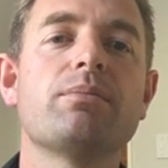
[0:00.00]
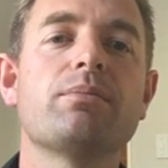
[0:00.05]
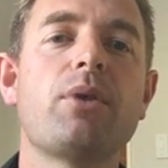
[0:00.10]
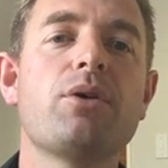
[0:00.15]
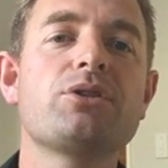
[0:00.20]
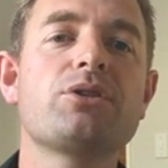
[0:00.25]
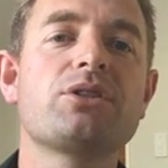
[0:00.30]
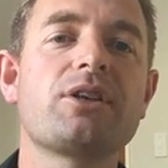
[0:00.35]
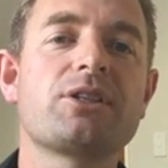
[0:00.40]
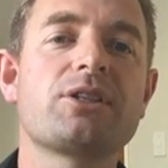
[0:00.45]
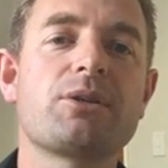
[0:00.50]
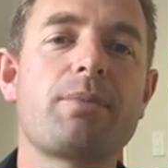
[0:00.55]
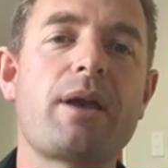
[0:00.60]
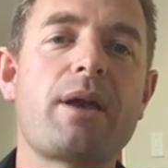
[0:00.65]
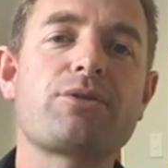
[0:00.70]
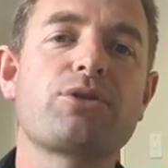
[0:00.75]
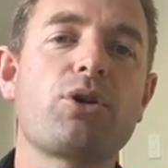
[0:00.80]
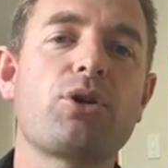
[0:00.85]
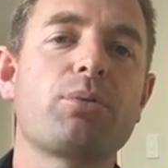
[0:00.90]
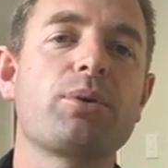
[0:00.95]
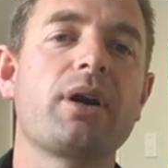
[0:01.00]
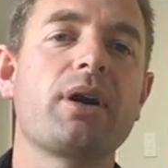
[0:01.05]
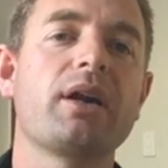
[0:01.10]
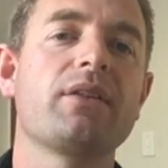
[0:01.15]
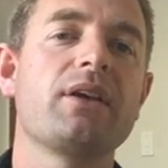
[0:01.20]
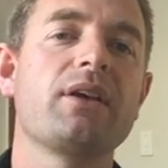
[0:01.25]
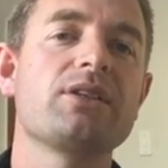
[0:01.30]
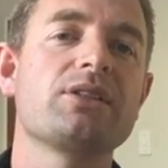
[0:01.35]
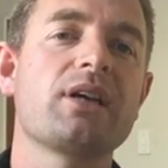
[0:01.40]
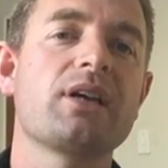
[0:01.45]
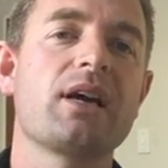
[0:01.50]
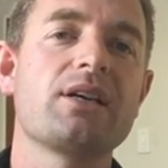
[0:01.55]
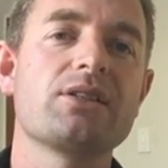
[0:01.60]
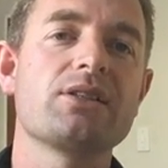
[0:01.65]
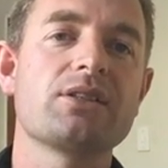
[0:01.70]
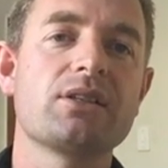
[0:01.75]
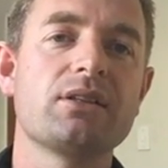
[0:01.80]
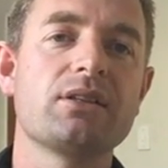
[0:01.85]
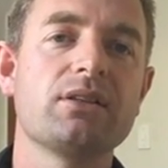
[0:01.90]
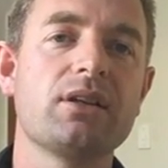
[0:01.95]
most things are battery operated these
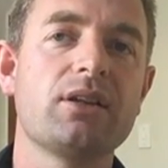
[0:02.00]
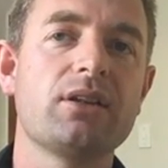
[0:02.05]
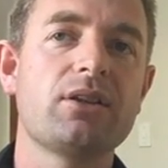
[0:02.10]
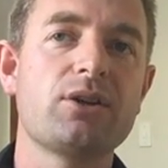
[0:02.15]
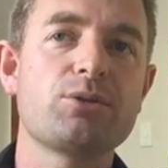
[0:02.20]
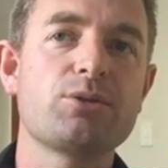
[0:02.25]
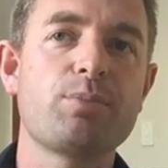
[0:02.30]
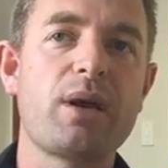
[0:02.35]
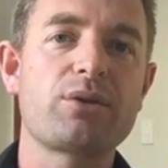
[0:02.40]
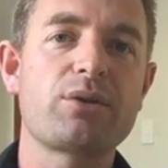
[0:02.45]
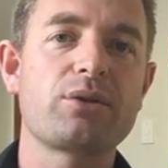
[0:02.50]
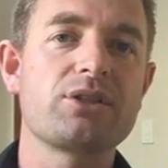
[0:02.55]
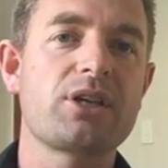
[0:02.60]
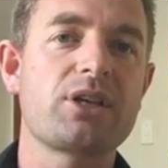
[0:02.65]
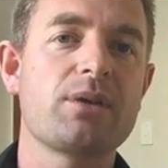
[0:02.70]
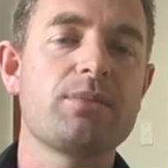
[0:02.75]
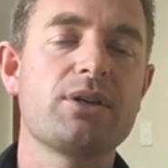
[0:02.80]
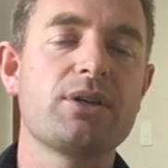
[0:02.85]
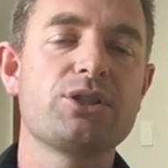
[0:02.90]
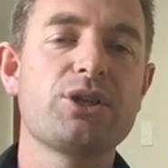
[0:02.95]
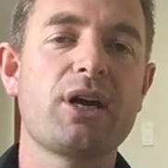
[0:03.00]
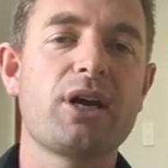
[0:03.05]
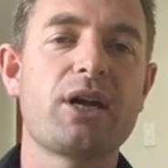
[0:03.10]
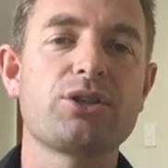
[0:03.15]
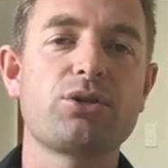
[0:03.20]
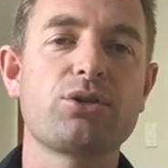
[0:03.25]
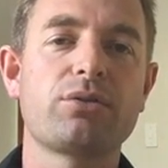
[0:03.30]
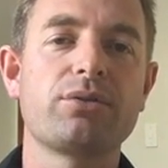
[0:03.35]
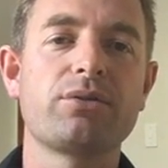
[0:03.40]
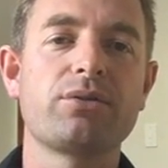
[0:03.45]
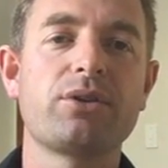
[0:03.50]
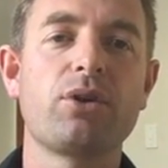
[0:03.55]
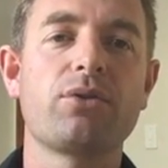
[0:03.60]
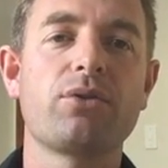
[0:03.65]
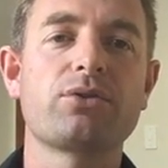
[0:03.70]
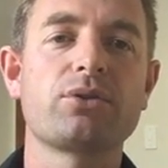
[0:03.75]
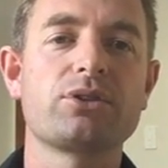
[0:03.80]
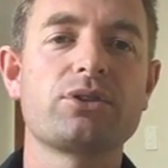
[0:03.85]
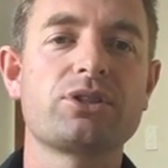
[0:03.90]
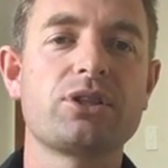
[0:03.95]
days, and those batteries can be charged off of the
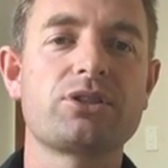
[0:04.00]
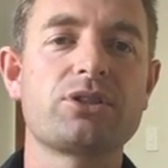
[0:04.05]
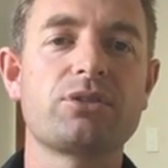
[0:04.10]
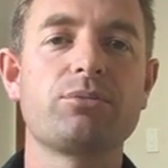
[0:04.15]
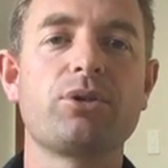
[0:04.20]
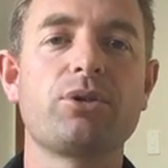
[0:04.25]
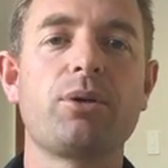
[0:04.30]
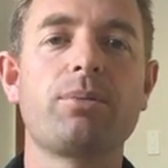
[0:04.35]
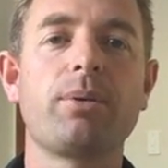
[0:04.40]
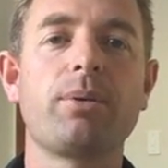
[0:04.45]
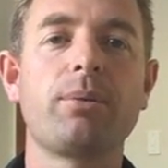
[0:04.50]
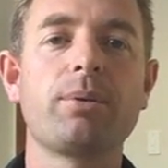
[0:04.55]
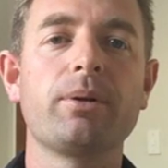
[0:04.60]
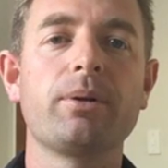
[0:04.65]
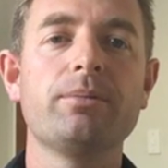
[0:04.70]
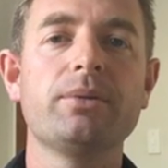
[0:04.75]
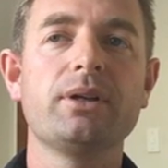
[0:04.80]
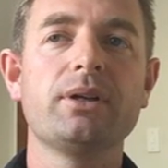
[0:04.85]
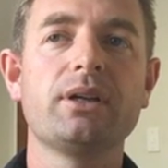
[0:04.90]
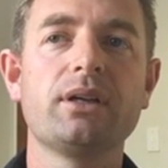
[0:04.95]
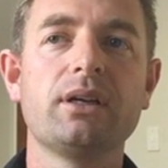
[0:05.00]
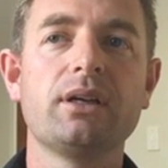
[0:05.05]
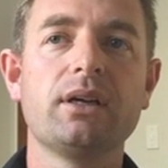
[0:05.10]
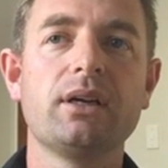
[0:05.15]
off-grid system, no problem.